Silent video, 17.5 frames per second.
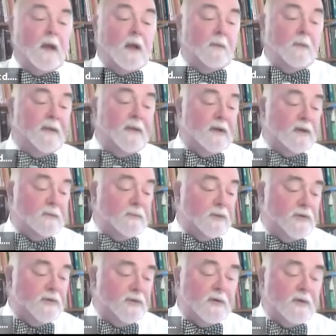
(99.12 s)
Pierre
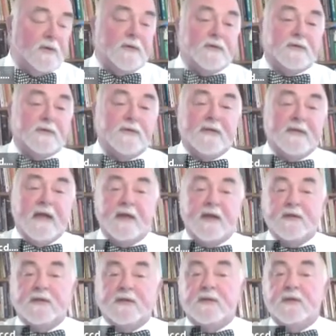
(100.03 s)
Bourdieu, the
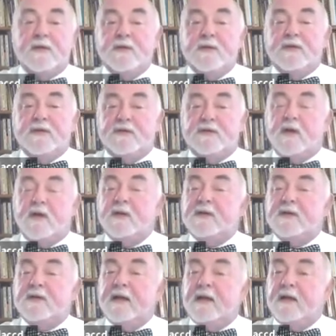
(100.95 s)
sociologist, uses
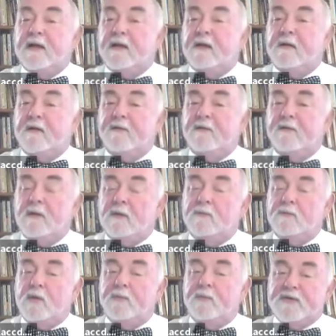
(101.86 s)
doxa in a, a little
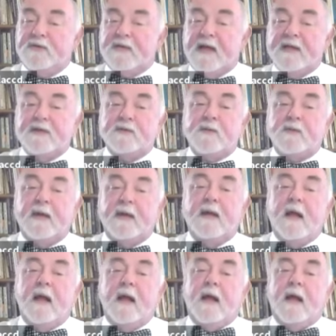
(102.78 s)
more precise way.